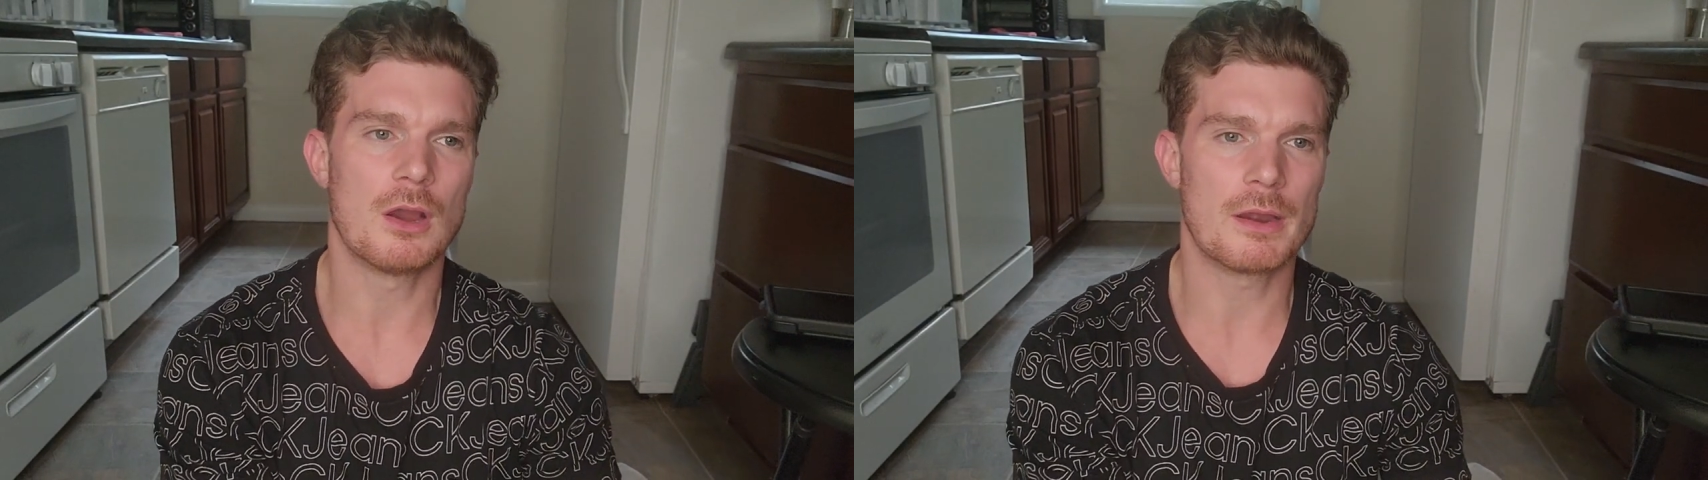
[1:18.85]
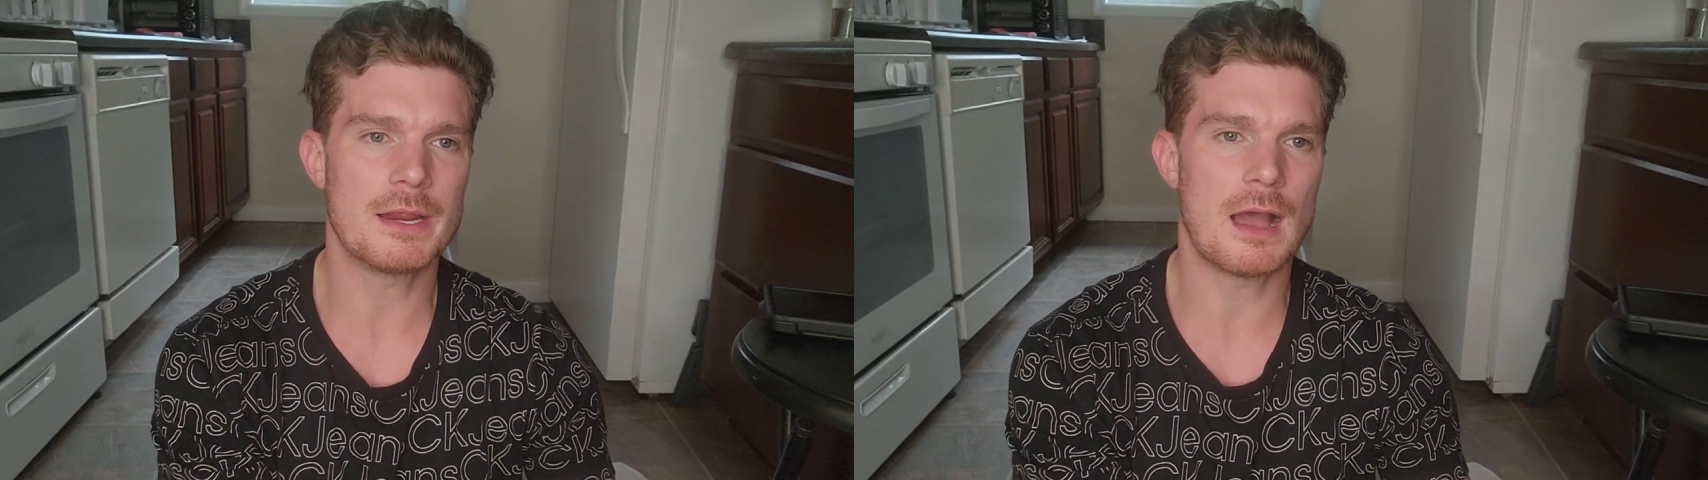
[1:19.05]

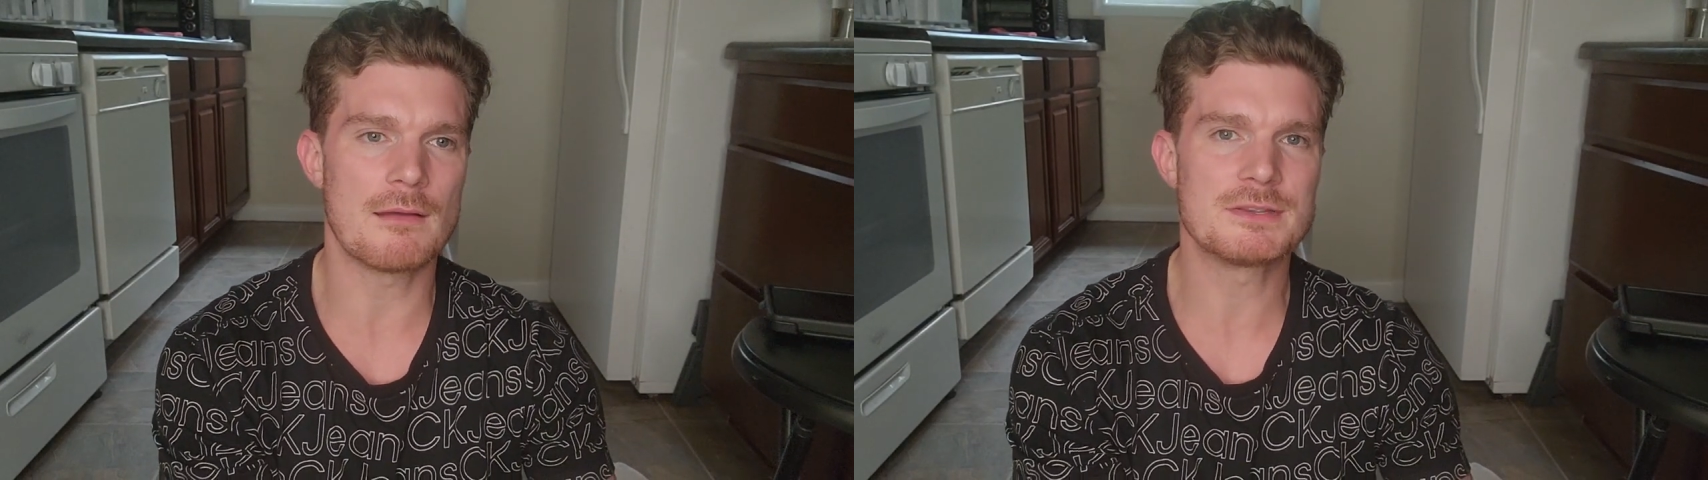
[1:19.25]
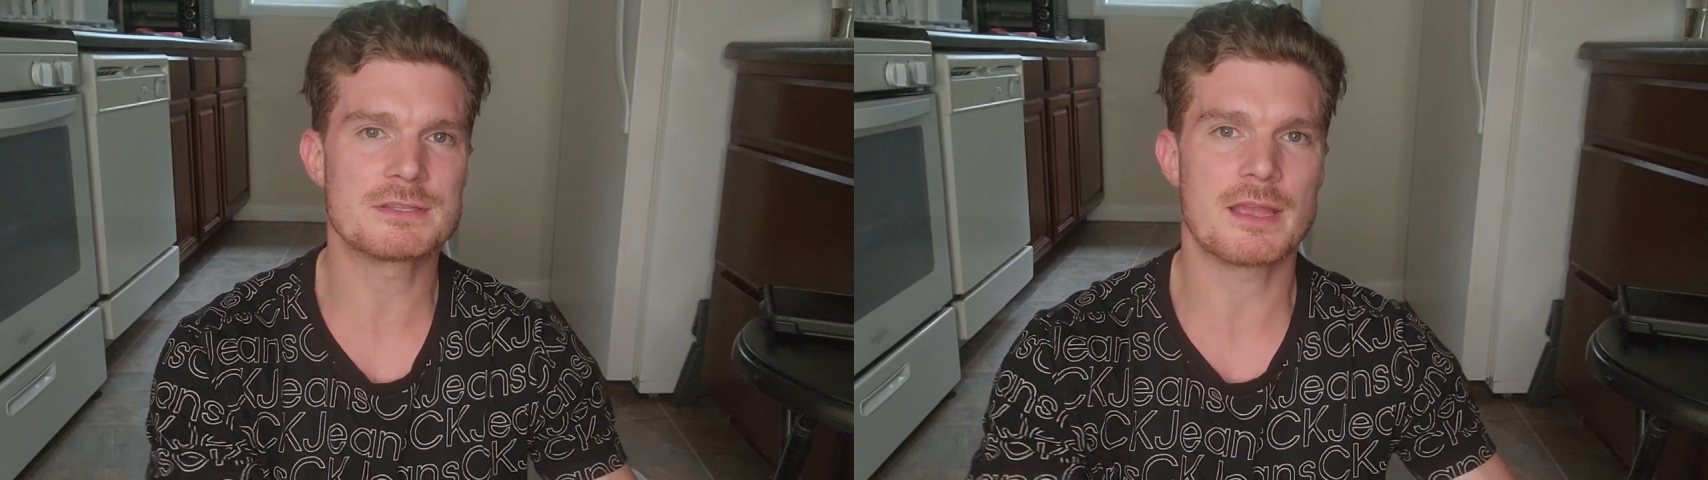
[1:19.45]
all right,
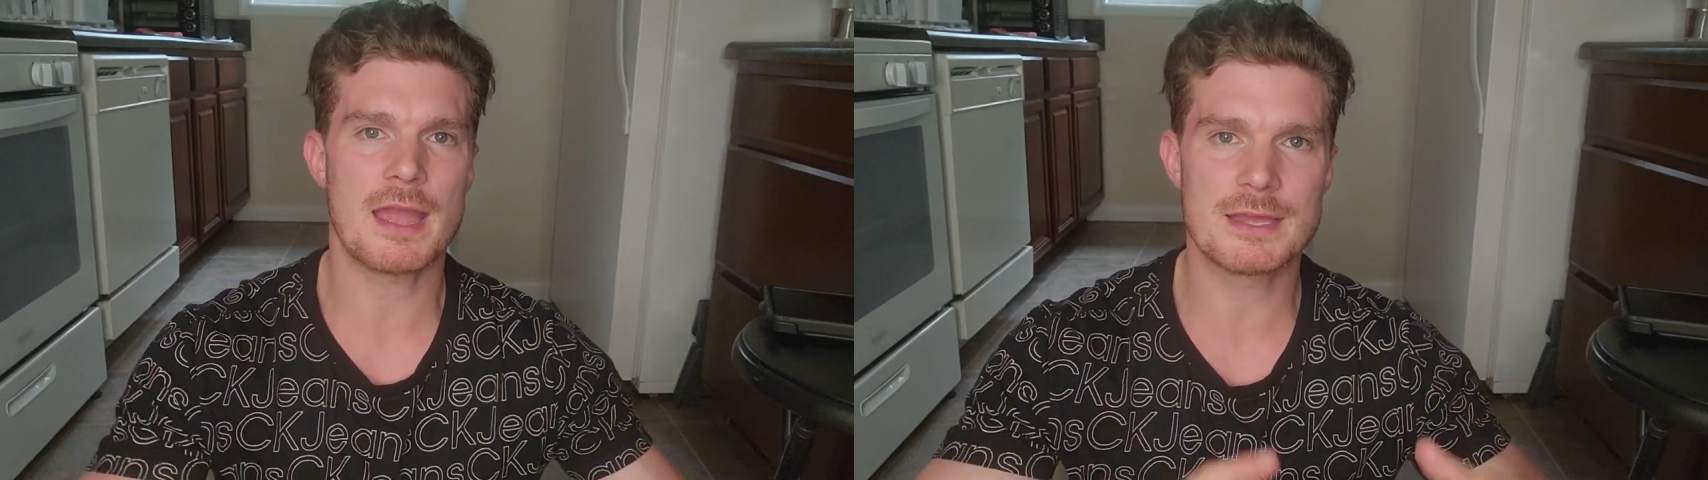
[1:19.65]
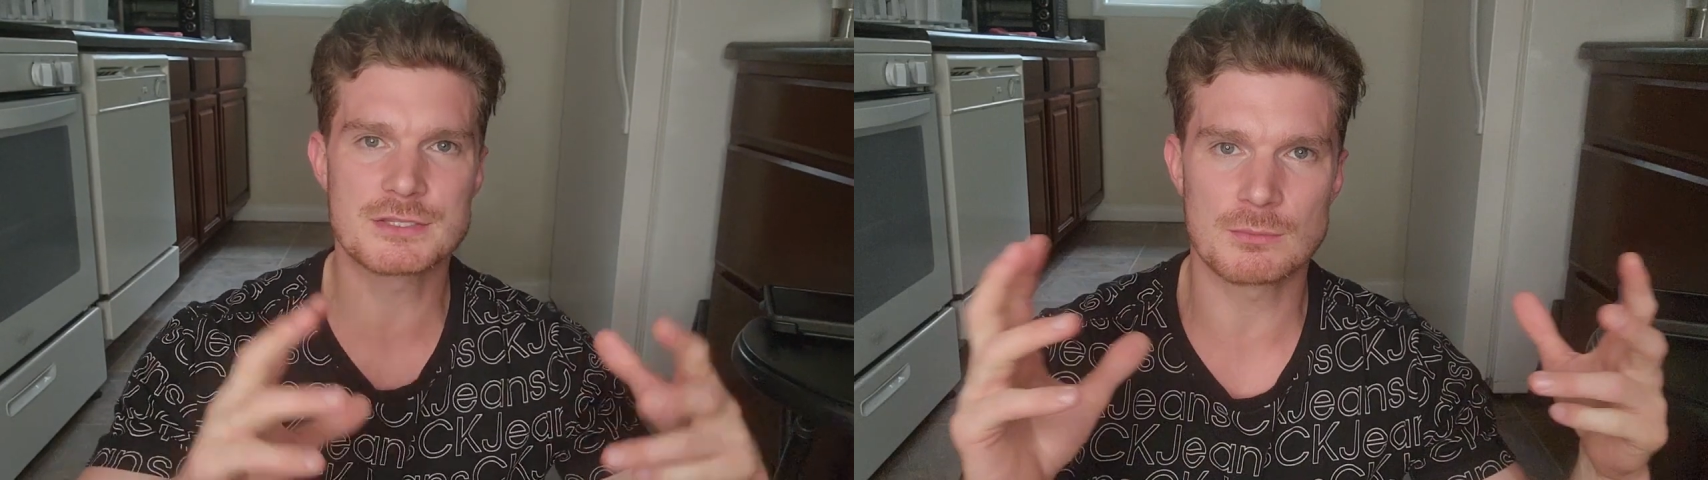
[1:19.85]
obviously
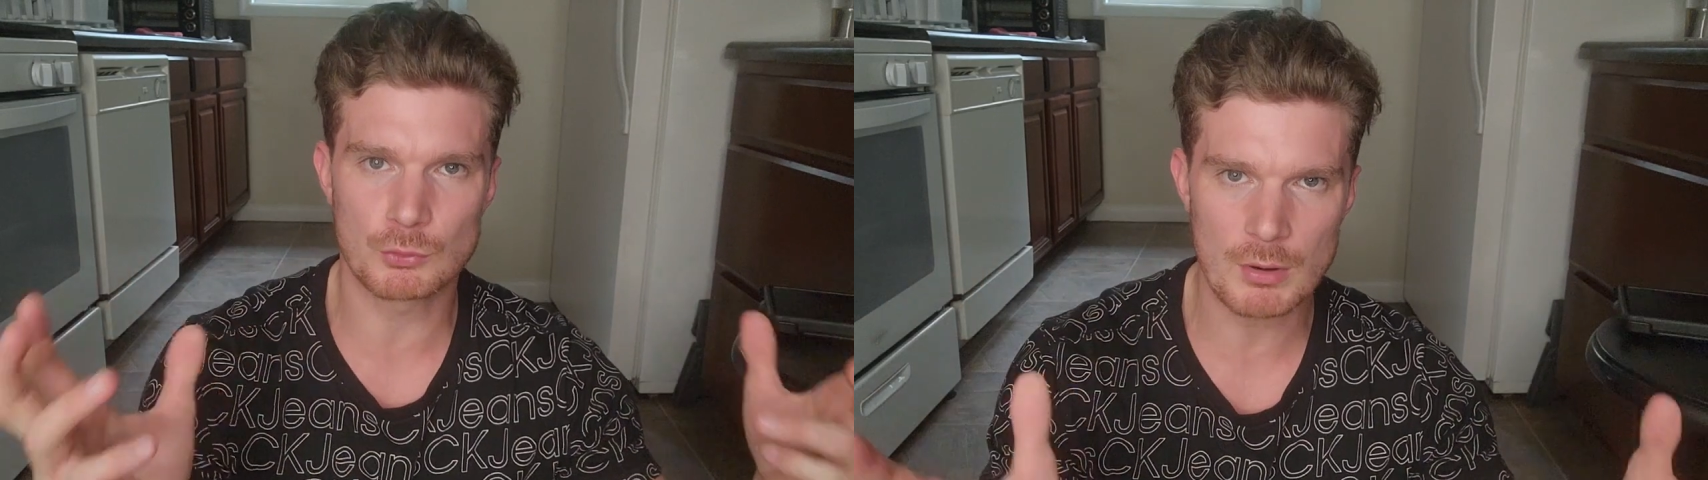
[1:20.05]
I had some